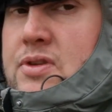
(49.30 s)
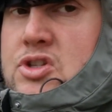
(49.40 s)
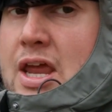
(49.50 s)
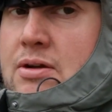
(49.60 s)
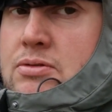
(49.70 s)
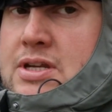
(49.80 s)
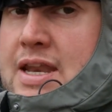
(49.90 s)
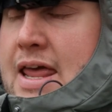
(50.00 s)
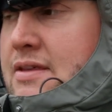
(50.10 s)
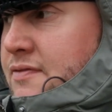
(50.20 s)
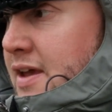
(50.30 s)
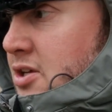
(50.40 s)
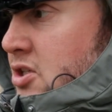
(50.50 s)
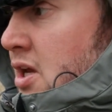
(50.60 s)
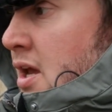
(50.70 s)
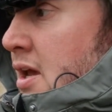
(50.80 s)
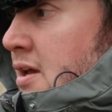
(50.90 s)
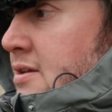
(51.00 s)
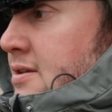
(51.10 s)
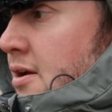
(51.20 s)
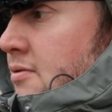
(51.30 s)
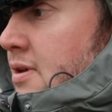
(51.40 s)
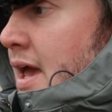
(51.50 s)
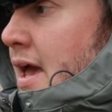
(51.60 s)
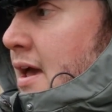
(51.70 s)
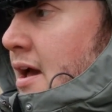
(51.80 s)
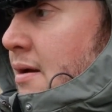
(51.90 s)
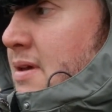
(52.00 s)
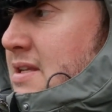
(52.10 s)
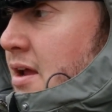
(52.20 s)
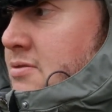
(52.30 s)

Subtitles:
gentle to net the fish. So yeah, there's